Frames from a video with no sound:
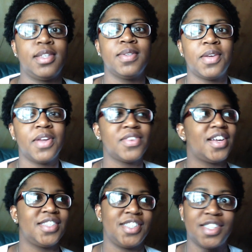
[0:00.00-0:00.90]
seems like you guys are
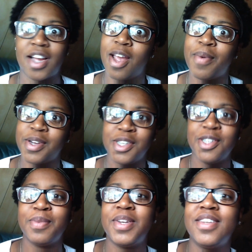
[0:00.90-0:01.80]
not shy about sharing
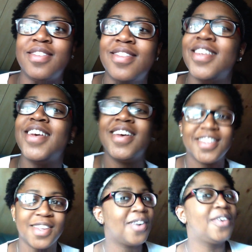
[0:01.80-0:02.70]
your opinions.
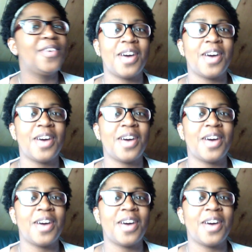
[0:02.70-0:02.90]
So,